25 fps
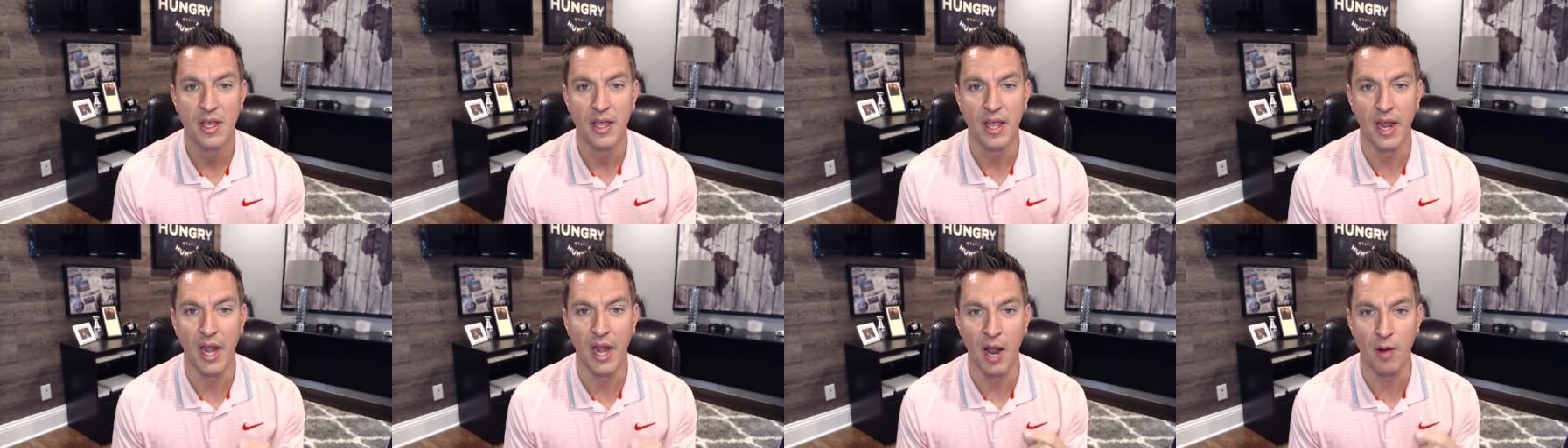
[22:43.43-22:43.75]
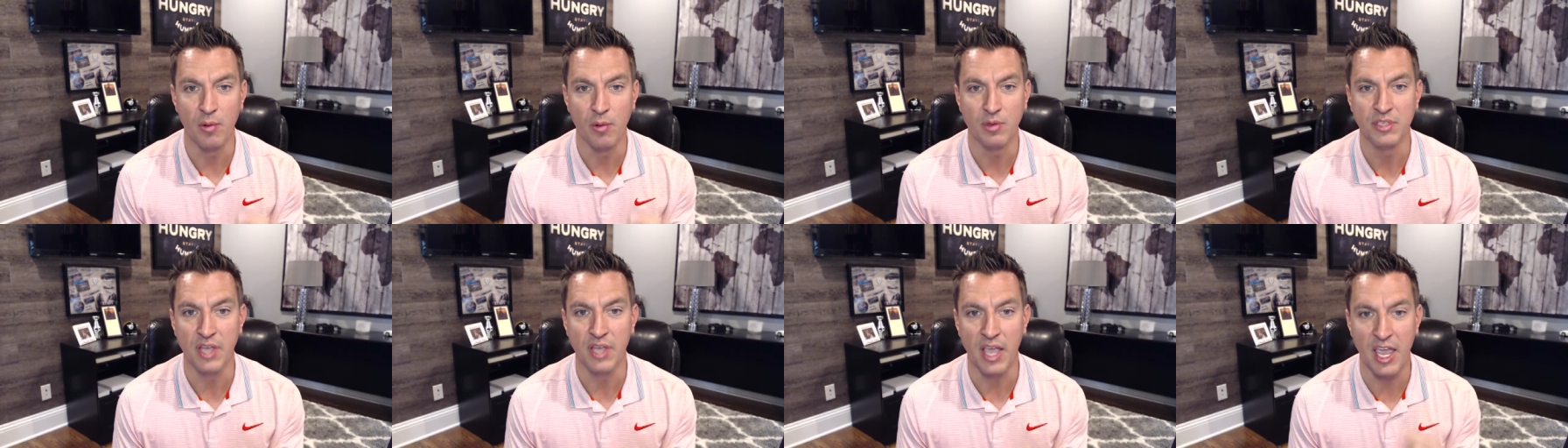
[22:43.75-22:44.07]
and I
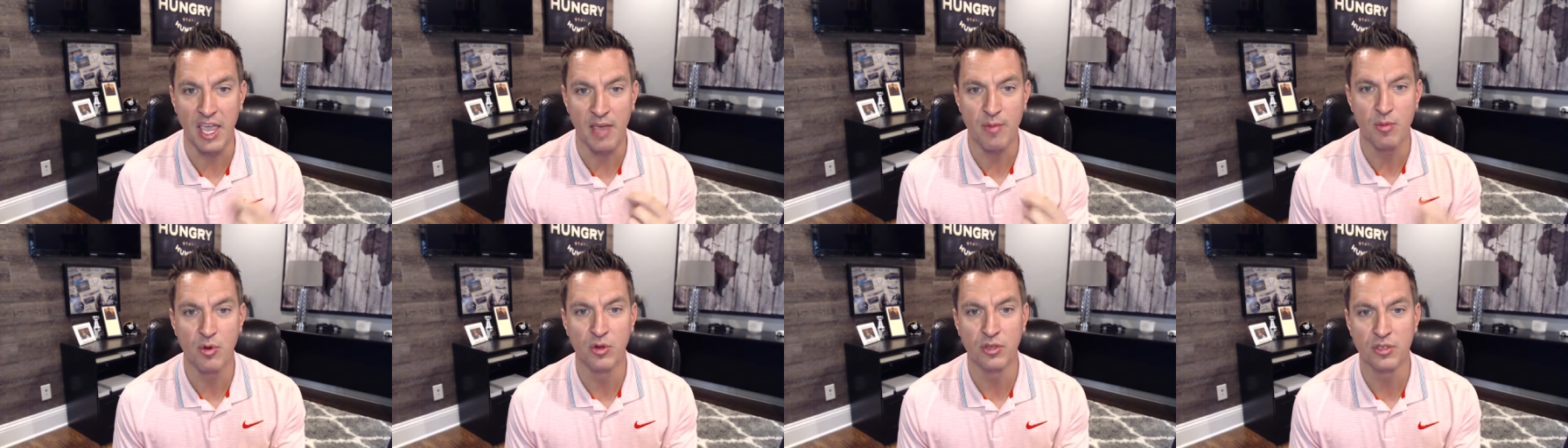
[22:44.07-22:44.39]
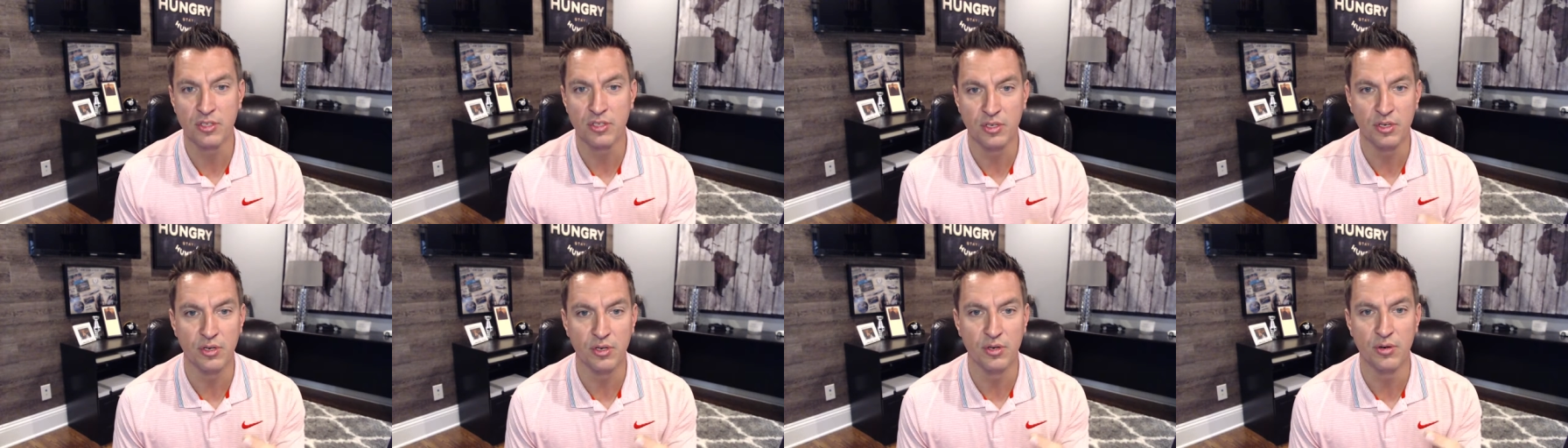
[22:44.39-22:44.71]
was able
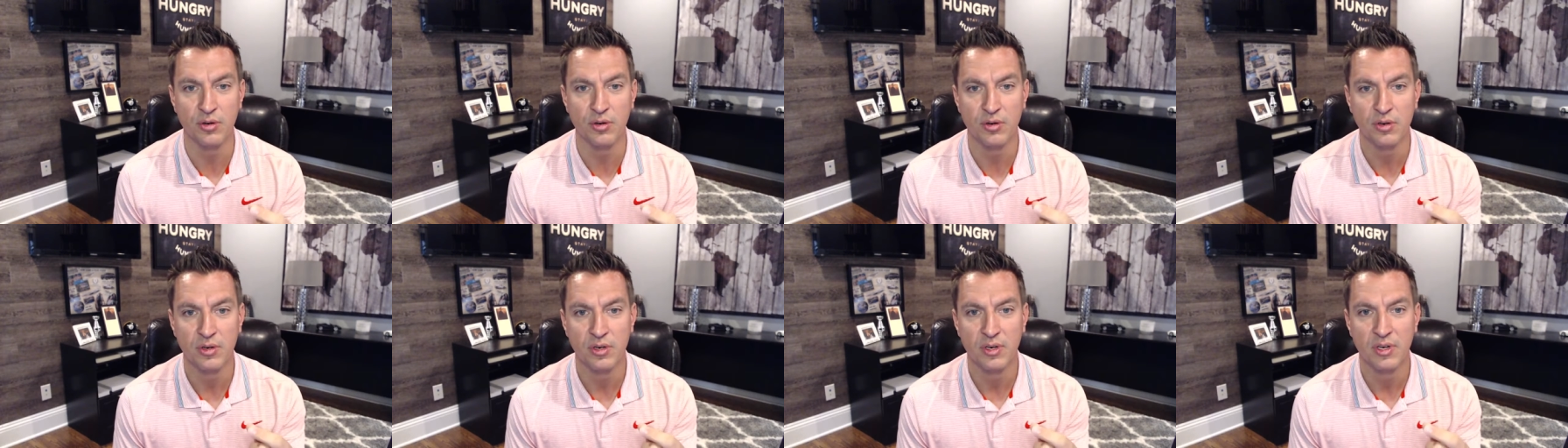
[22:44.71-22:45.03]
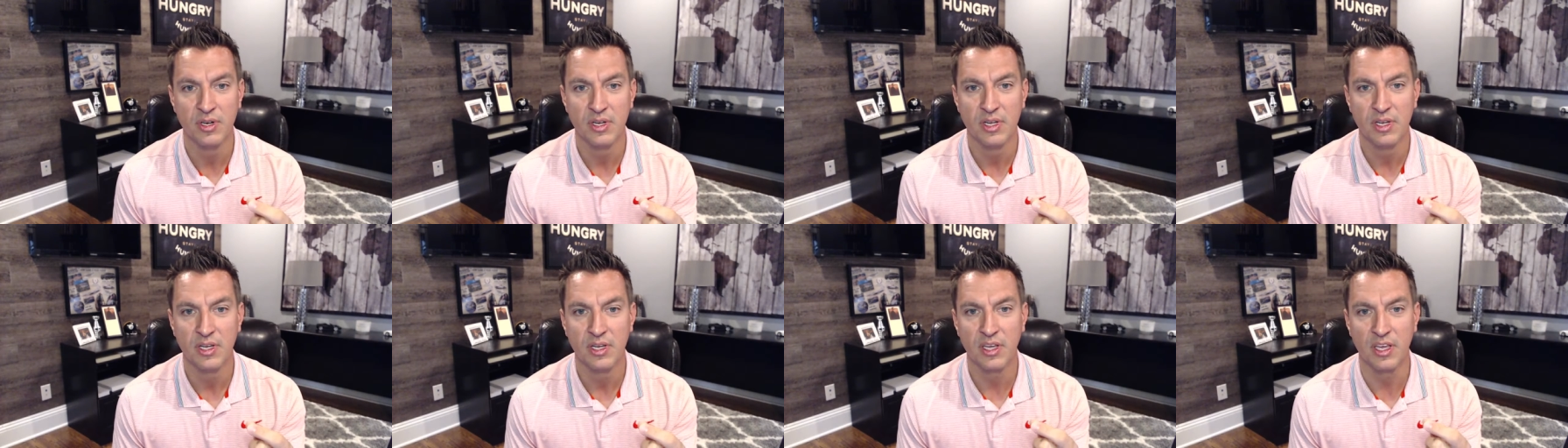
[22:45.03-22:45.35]
to
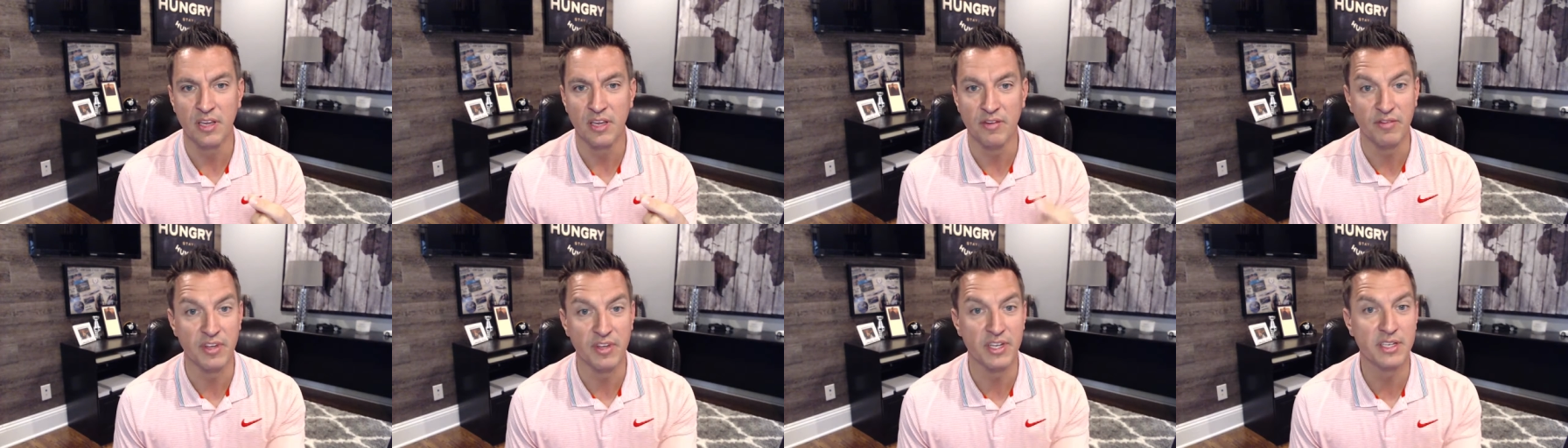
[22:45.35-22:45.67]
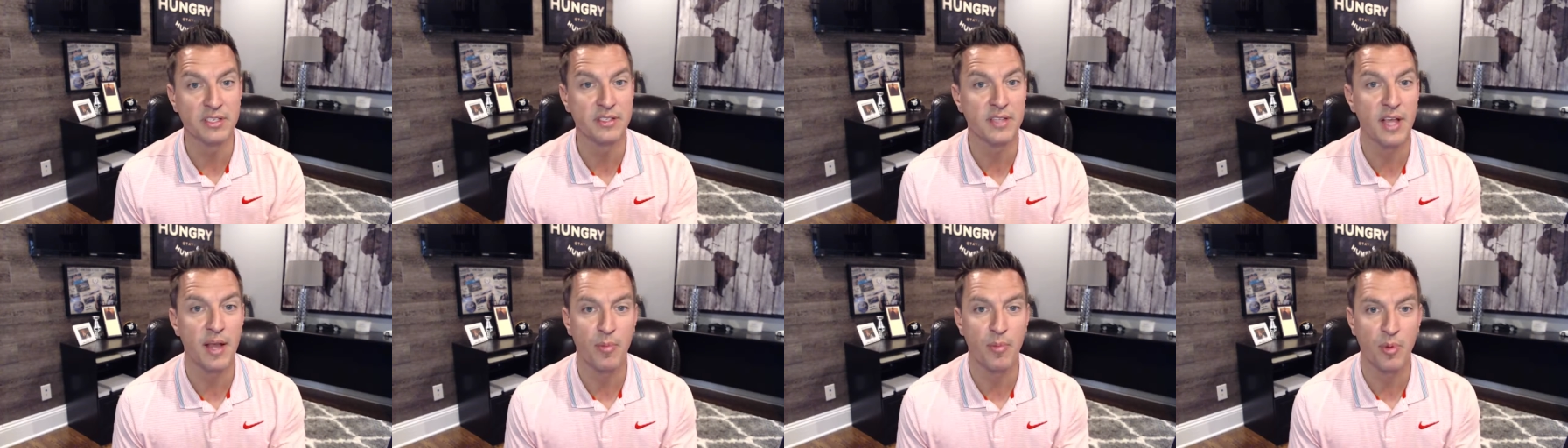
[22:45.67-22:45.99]

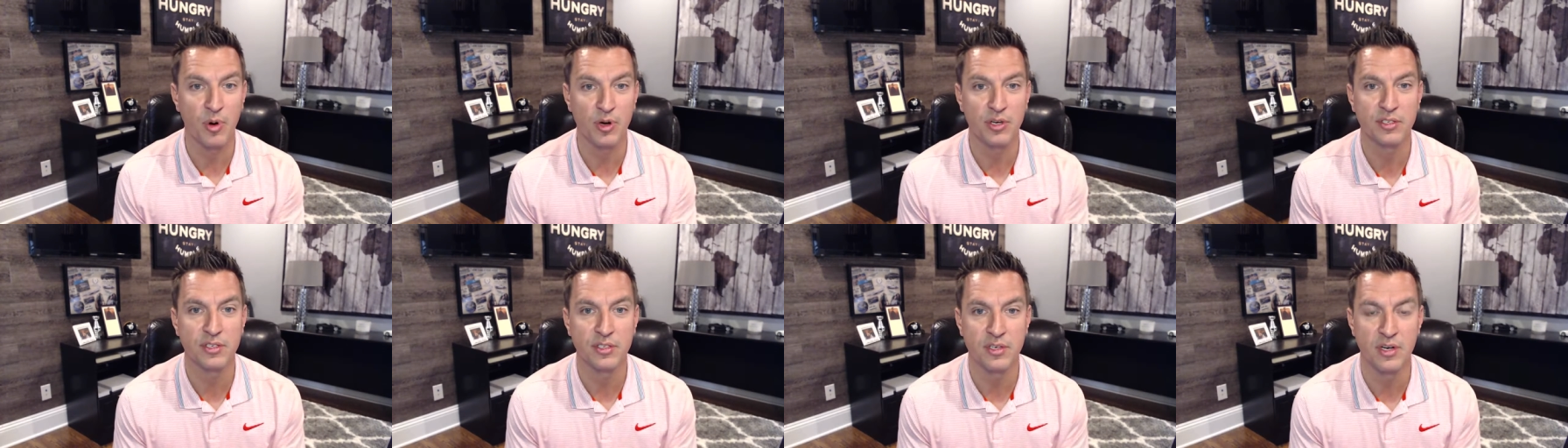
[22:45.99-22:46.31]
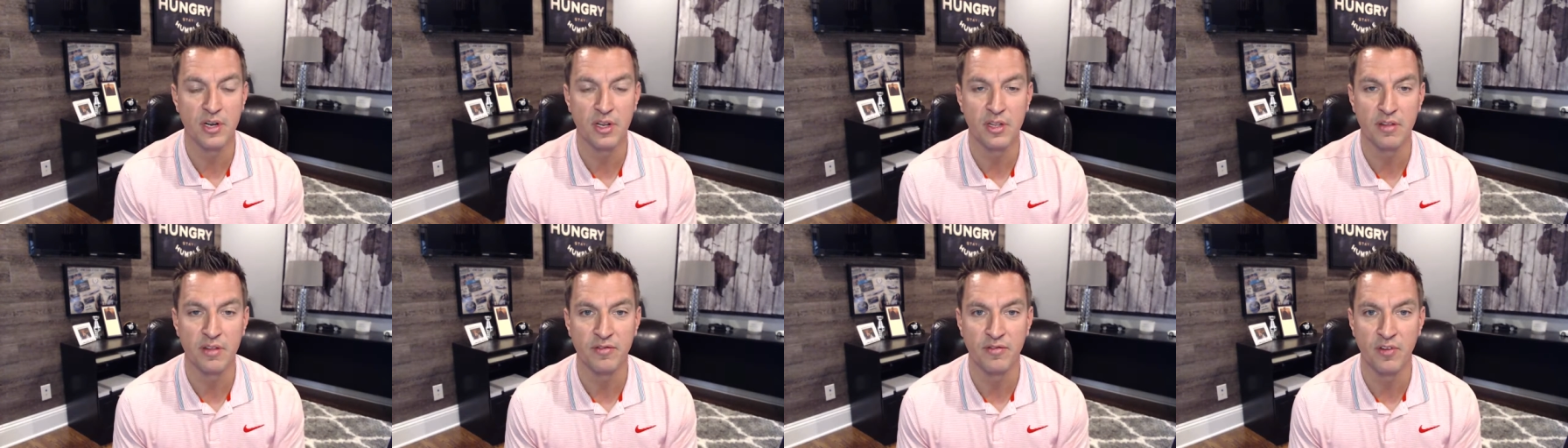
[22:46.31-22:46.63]
convince that person
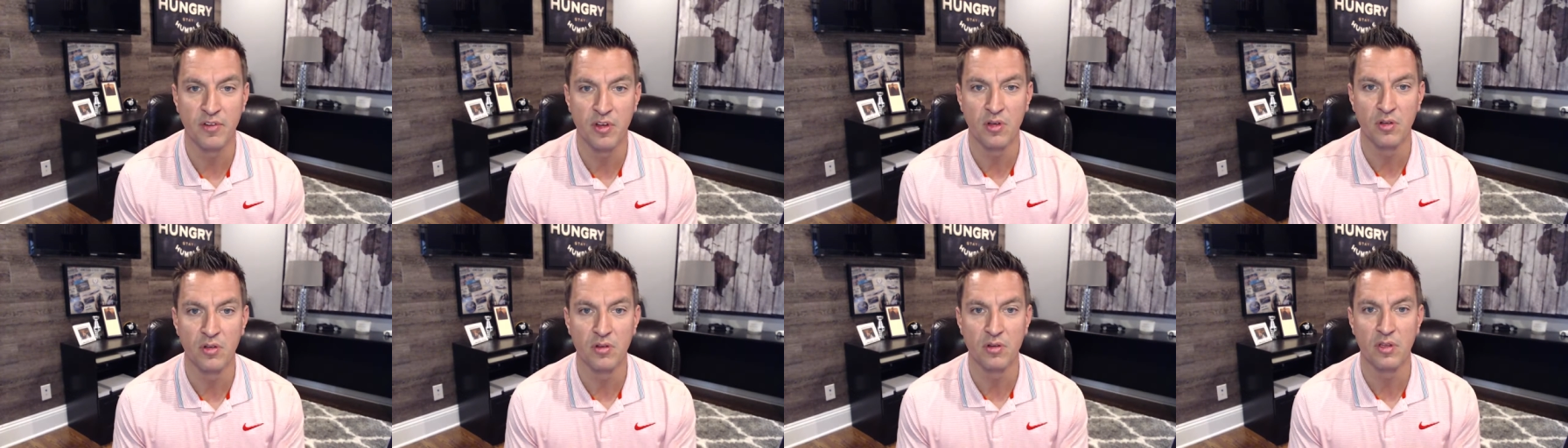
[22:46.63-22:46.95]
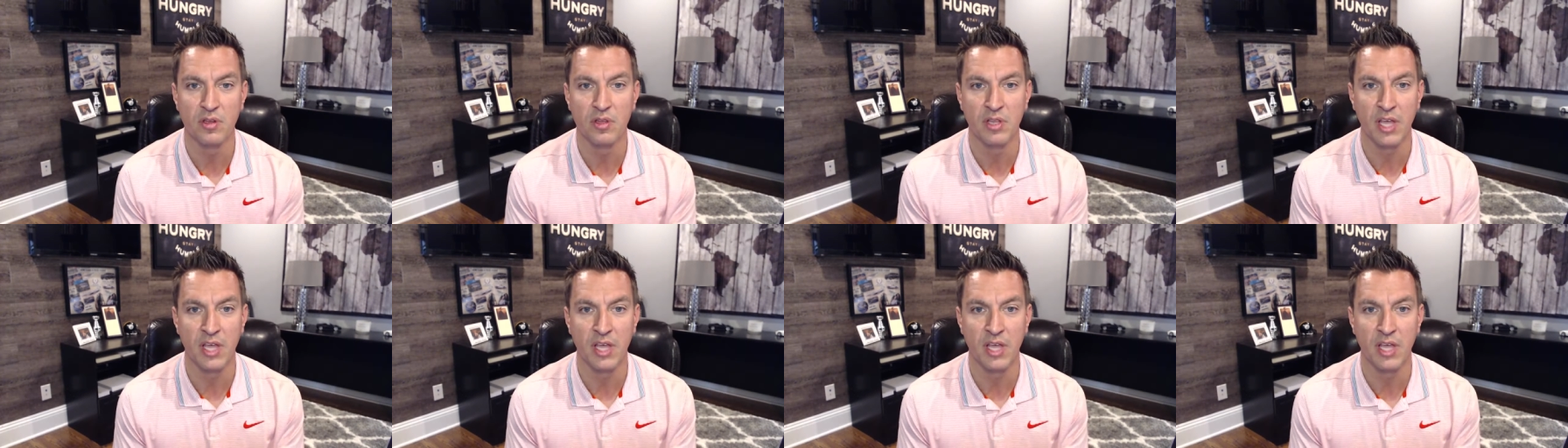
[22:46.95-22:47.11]
on the phone